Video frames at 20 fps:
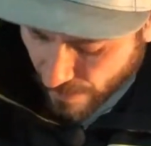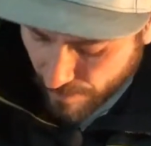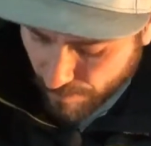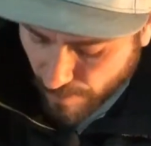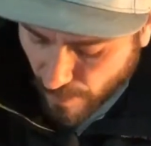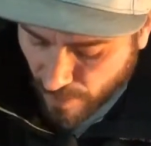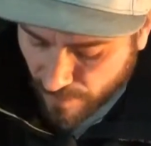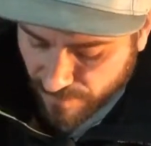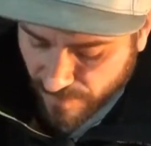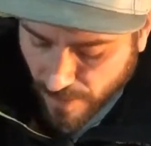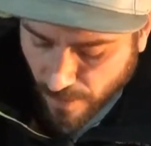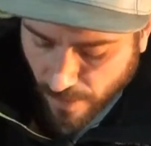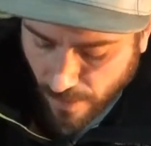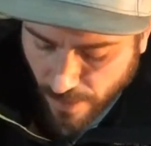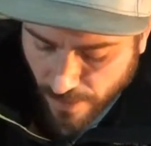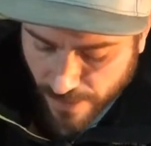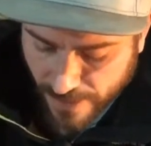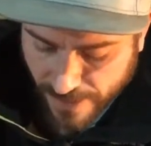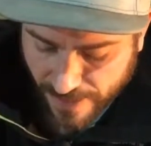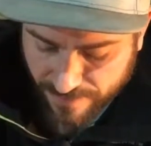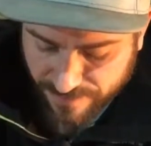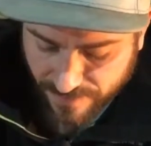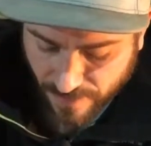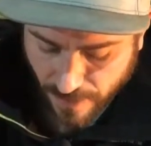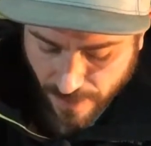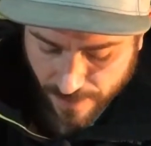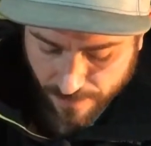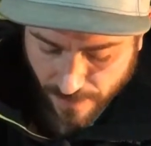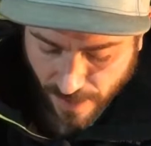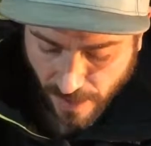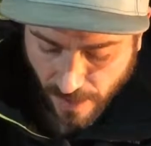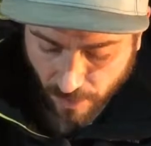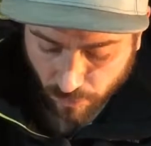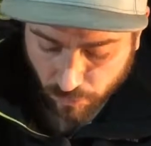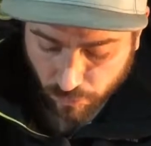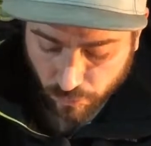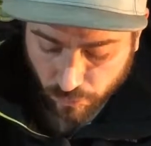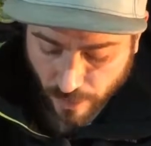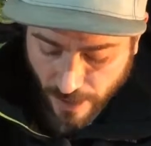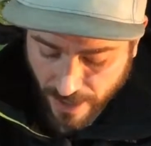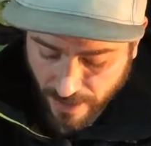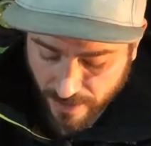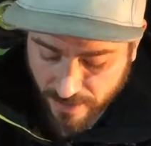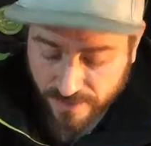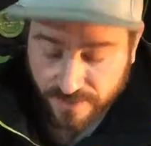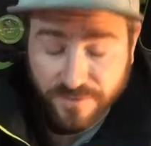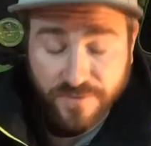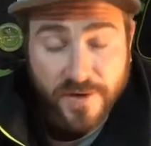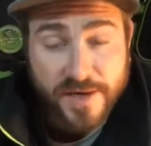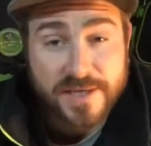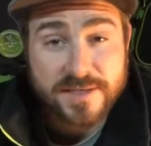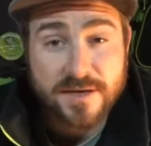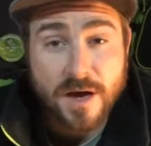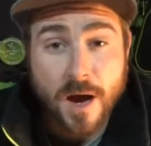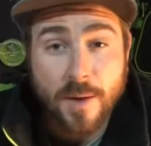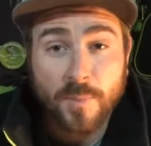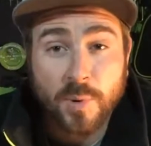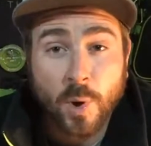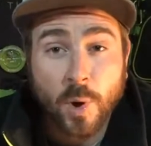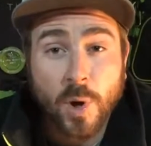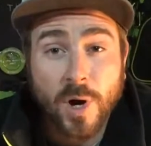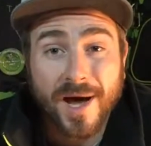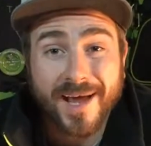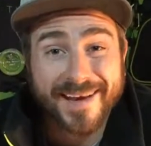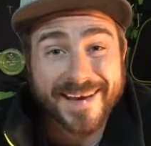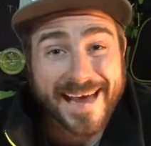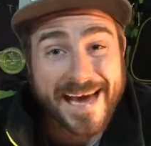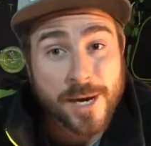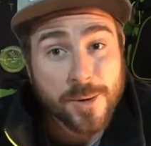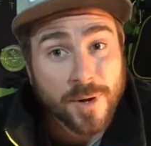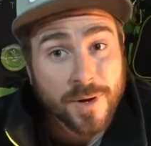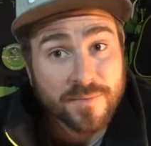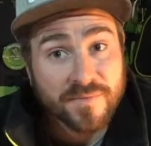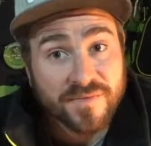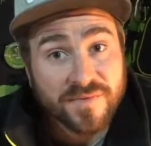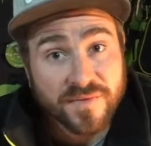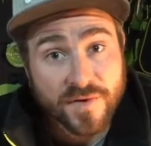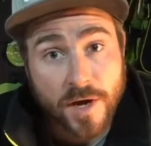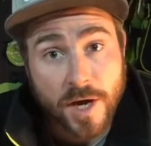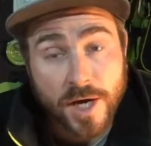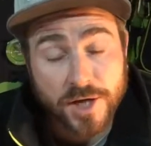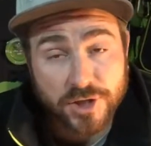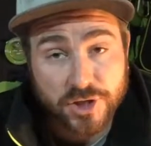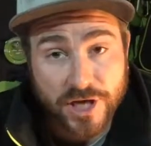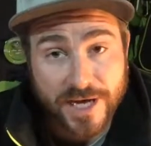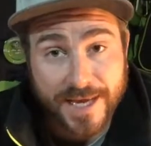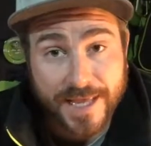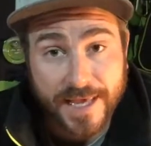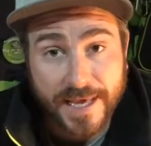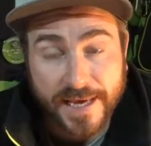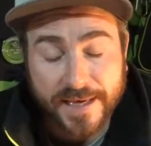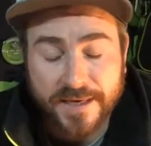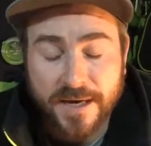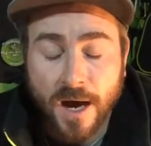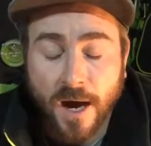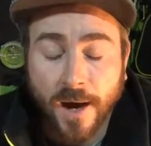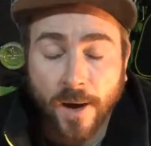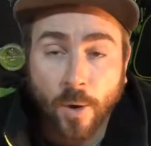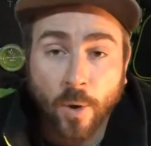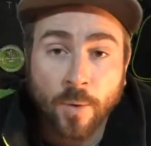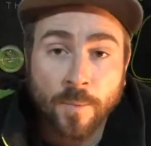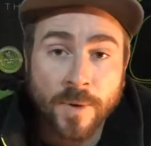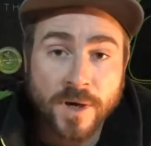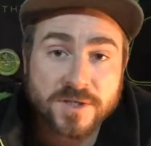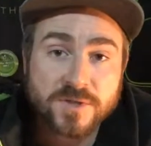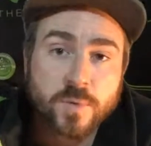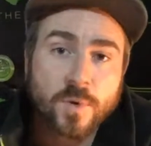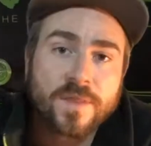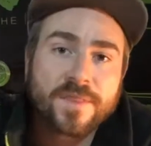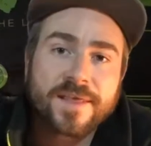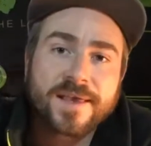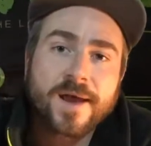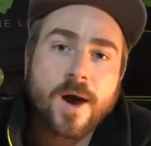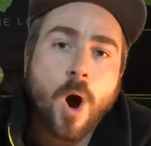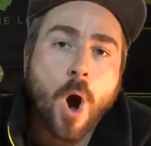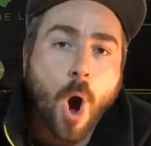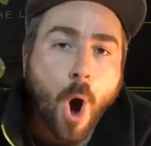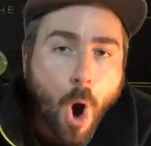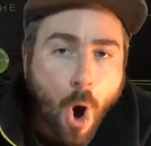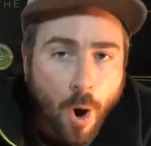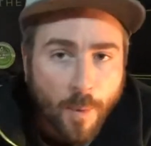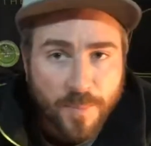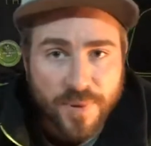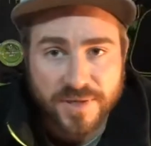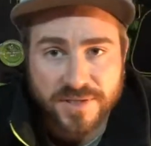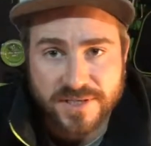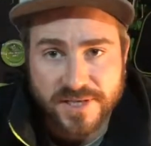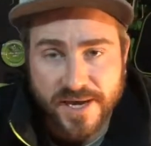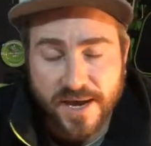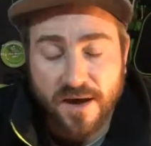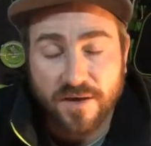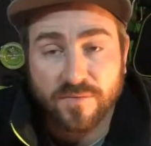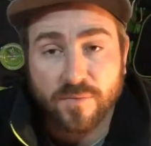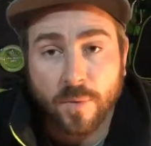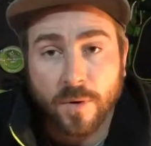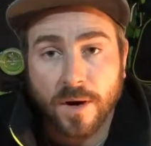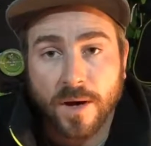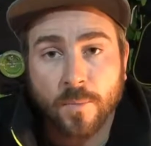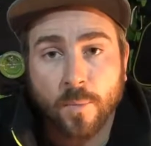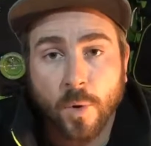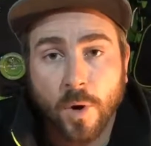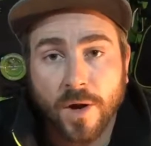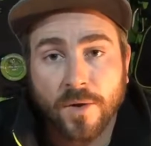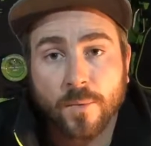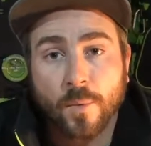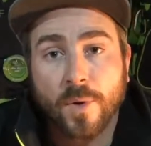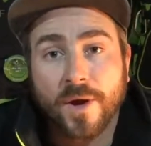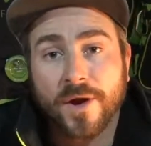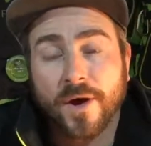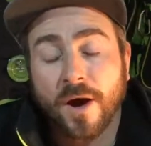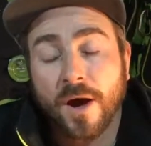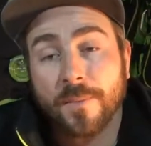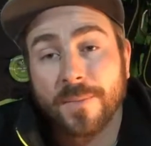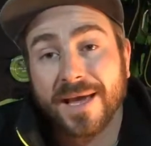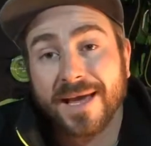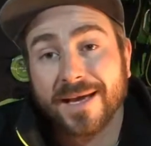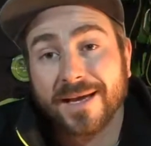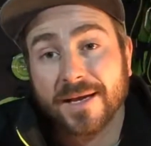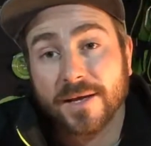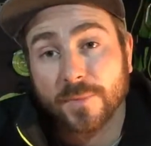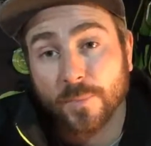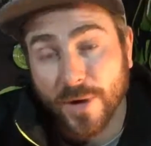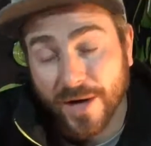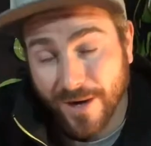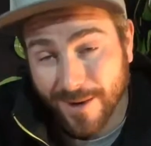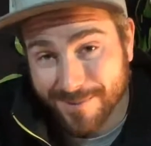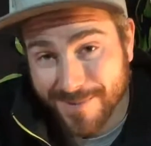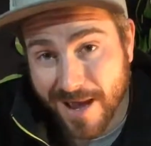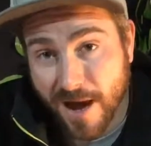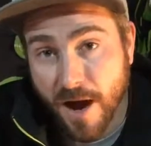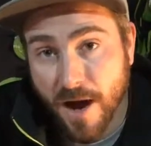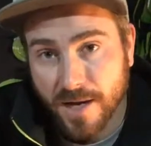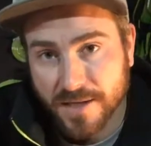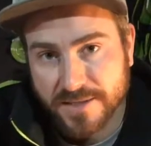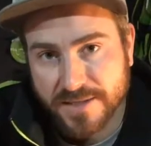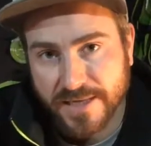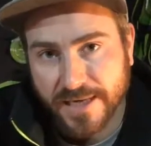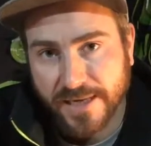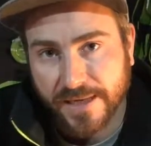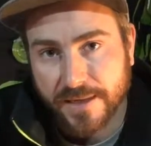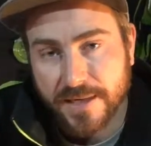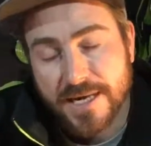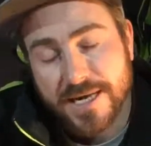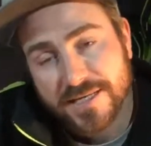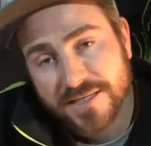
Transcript: Moving on, if I'm at Rutland, for example, and now I'm vert jigging, I almost want the opposite of what I want when I'm casting.